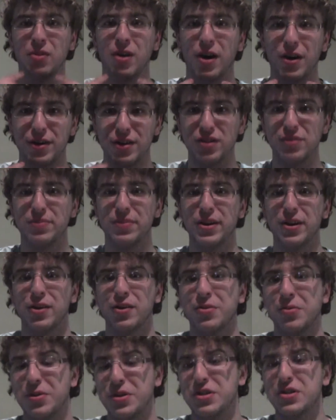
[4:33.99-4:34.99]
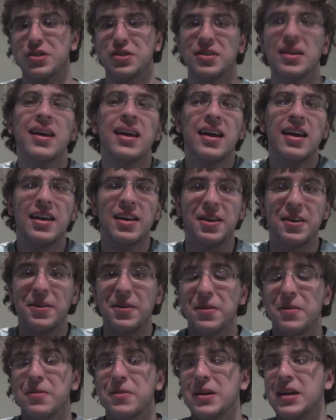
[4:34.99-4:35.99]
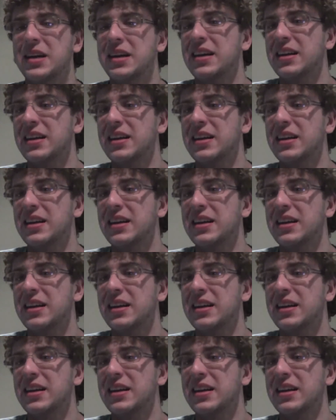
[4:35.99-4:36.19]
on his beard, which is, you know,